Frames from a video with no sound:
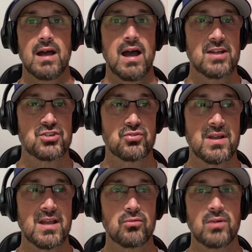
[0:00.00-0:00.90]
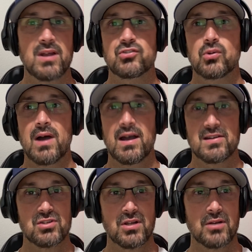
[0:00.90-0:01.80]
a high strikeout rate to a
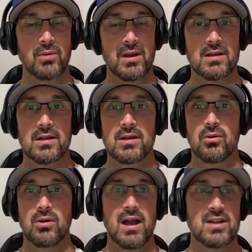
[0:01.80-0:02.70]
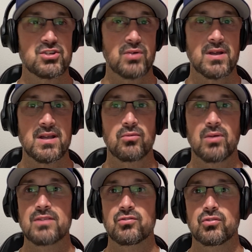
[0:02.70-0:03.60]
high slug rate, or a high strikeout
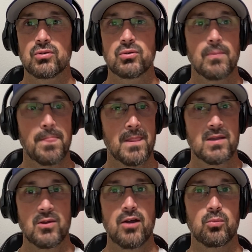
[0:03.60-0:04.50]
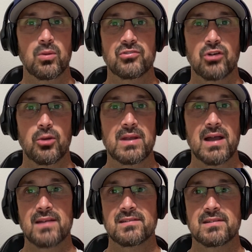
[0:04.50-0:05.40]
rate to high home runs and
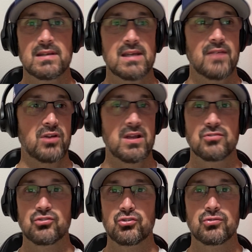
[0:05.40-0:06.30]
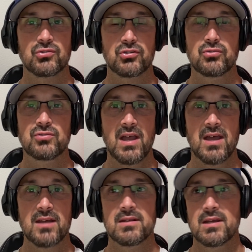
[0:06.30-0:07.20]
RBIs. If they're hitting
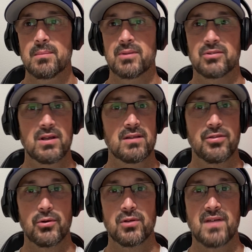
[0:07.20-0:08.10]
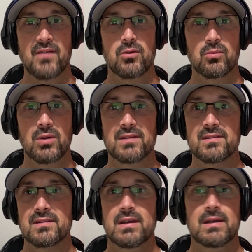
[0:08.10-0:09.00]
210, but they're hitting 35 home
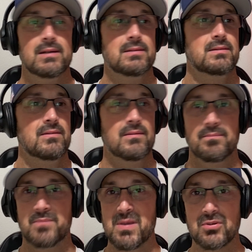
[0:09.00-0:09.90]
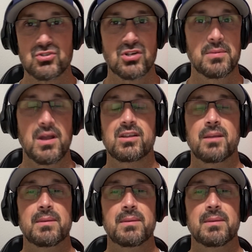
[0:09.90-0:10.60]
runs, people are starting to